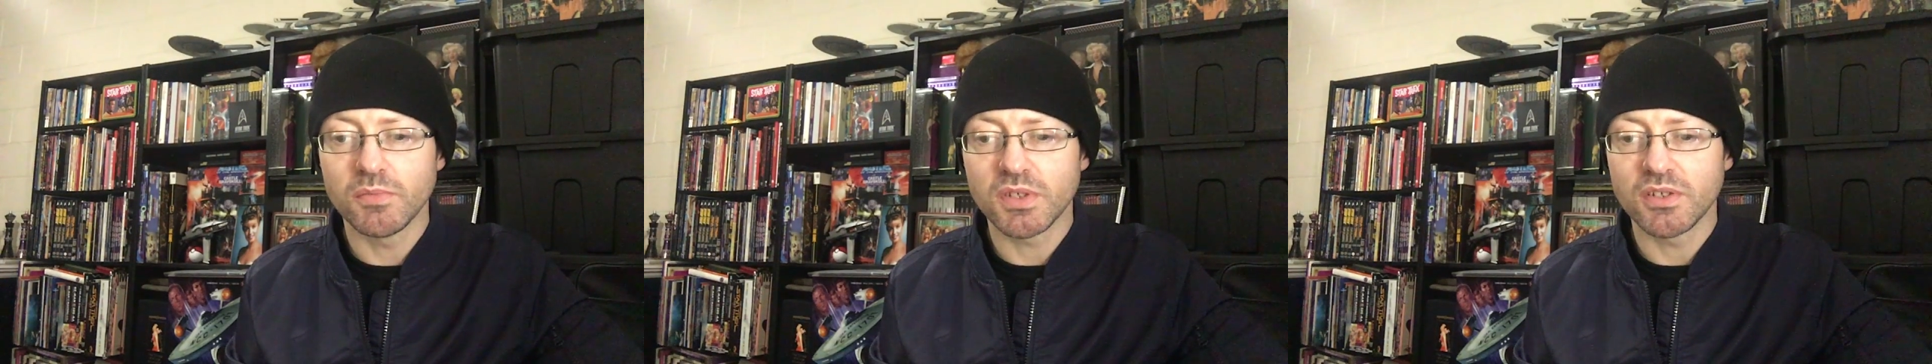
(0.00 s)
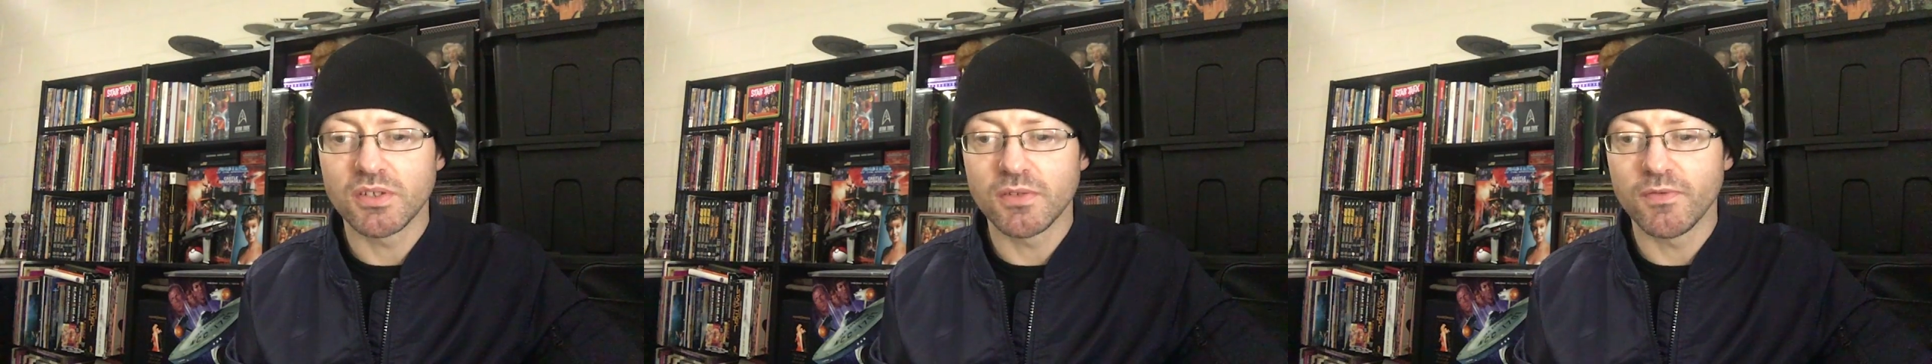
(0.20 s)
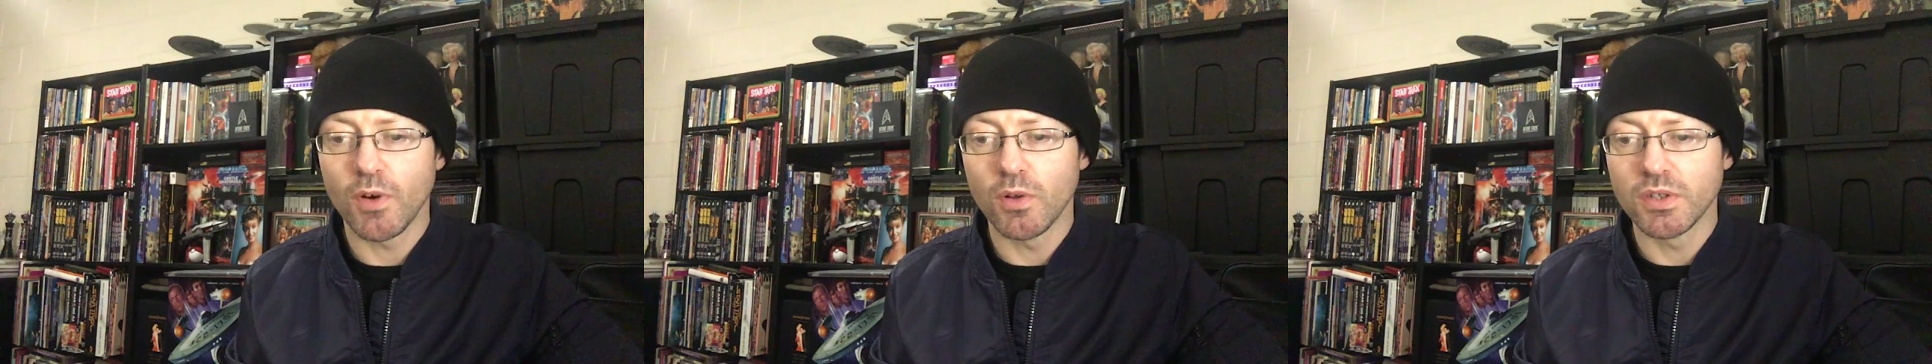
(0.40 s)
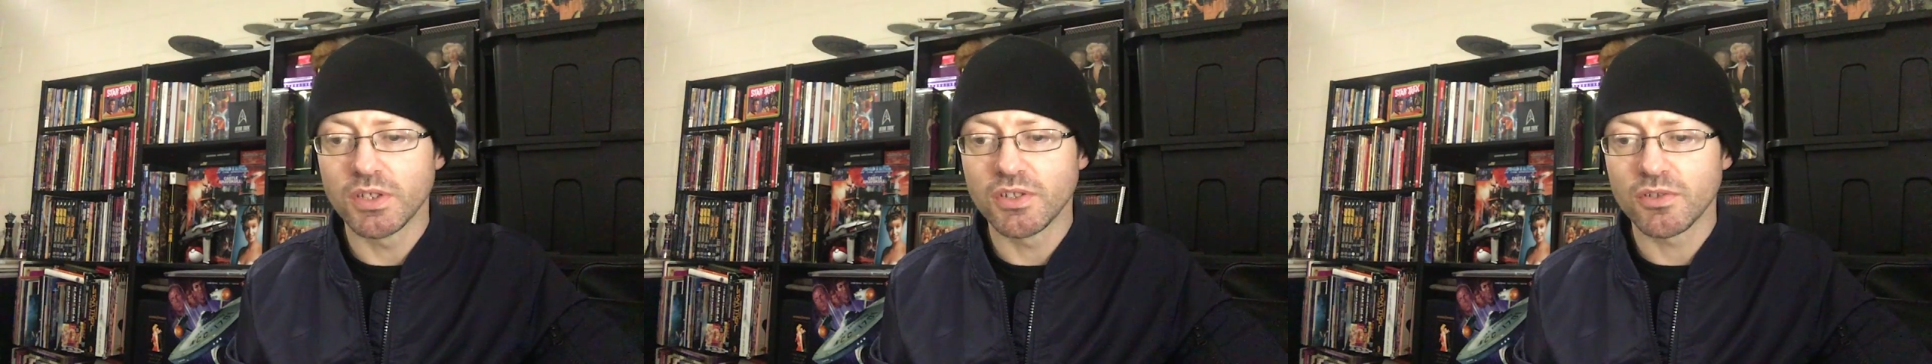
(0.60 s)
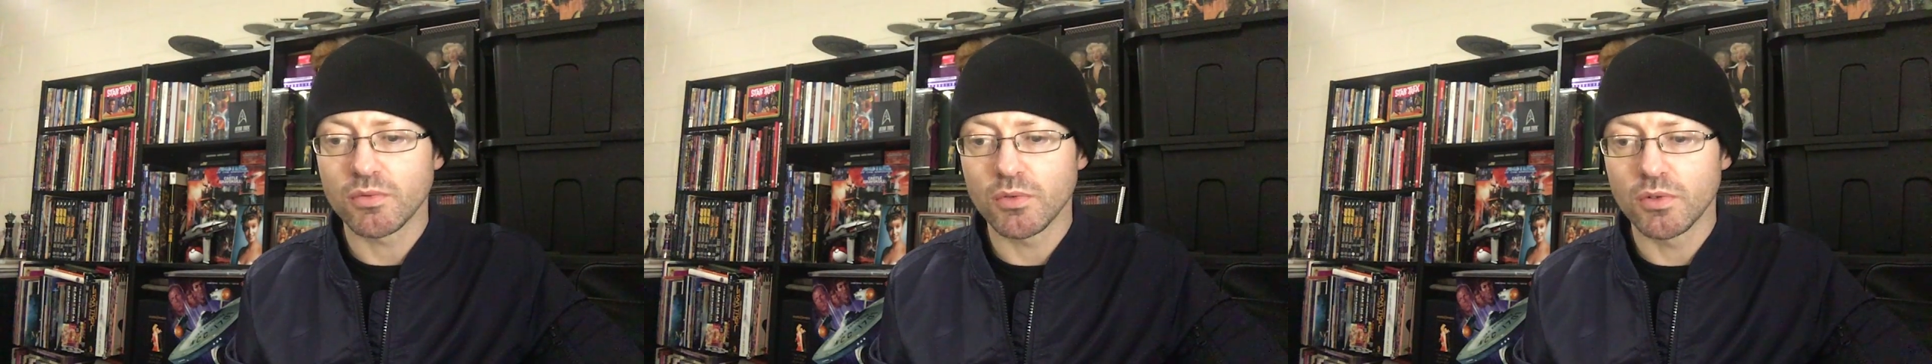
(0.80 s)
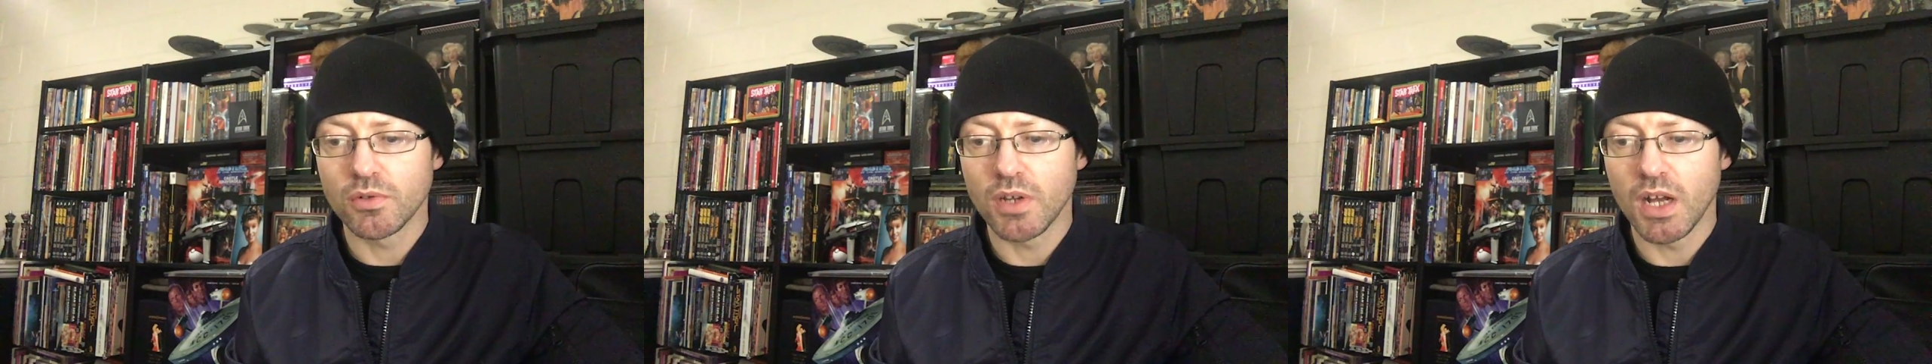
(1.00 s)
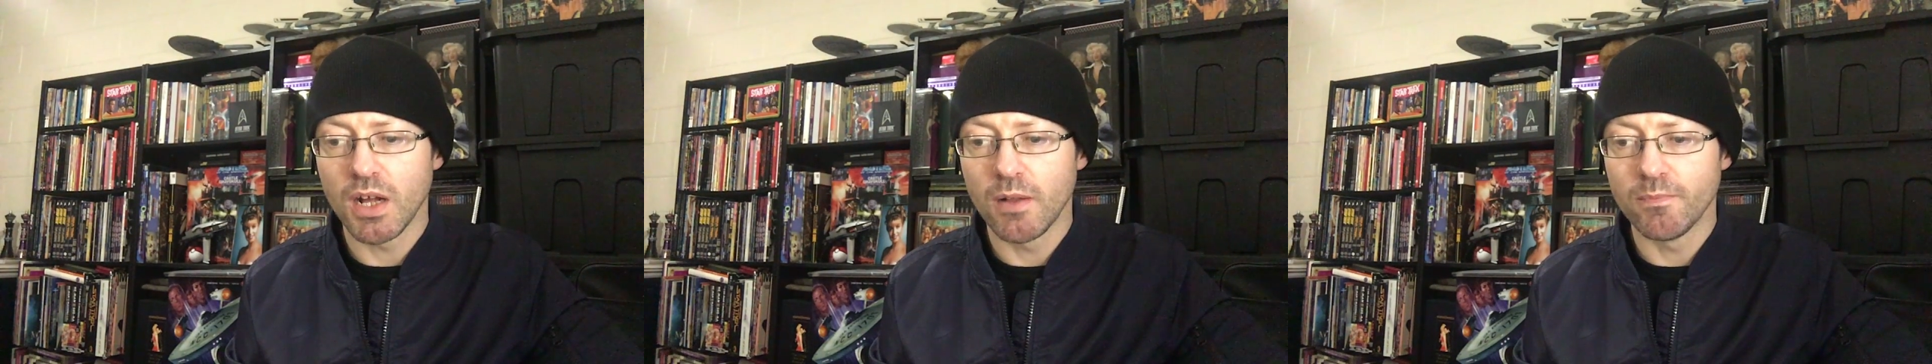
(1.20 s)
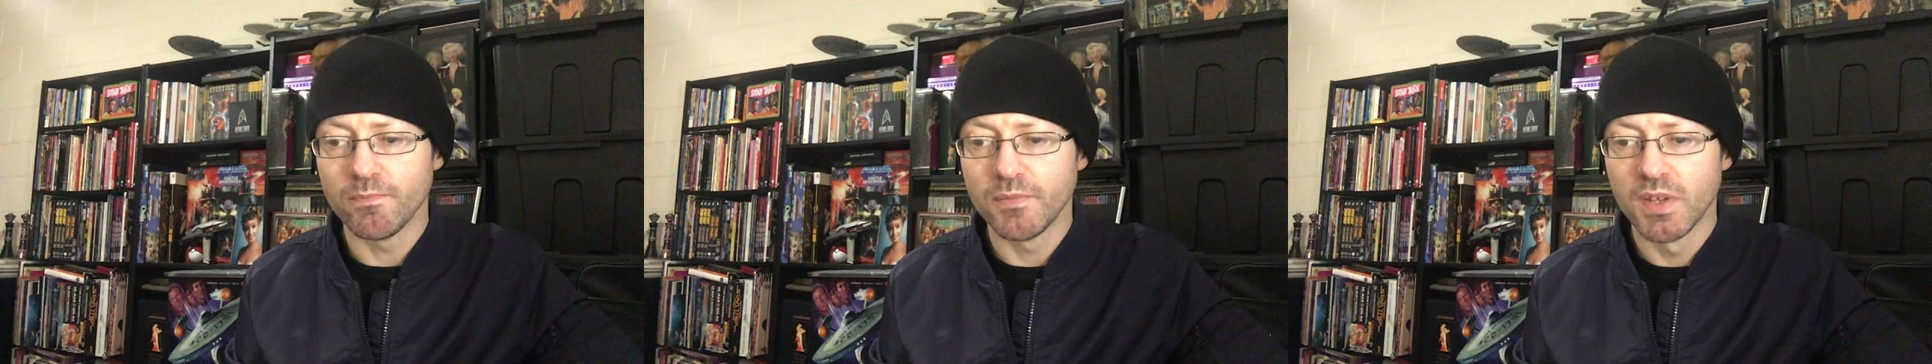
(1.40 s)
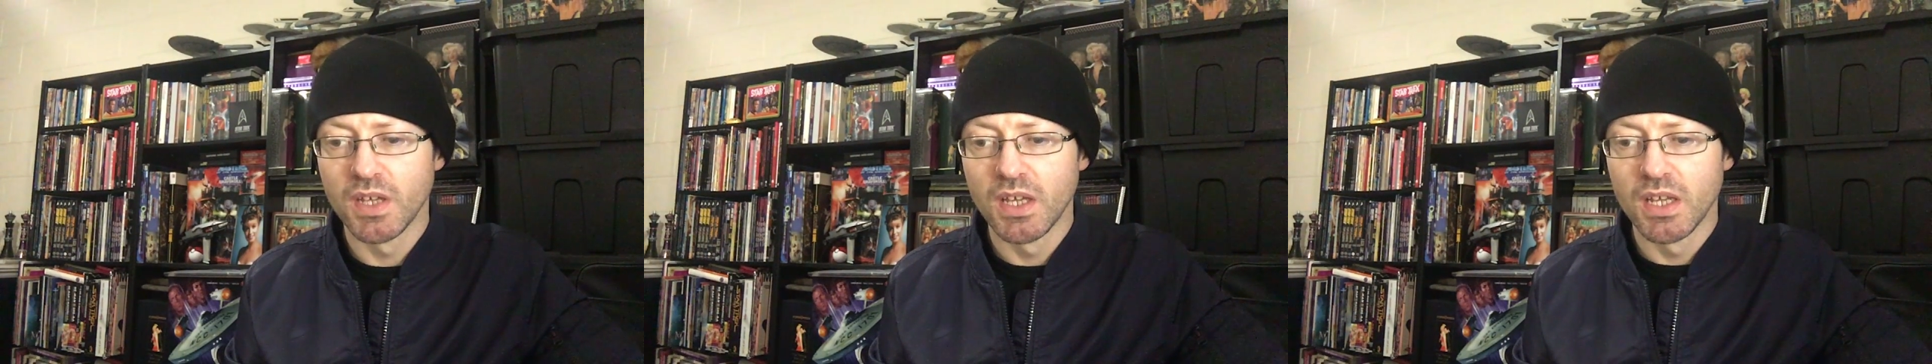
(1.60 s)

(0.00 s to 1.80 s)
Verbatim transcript: because the Tholians were um,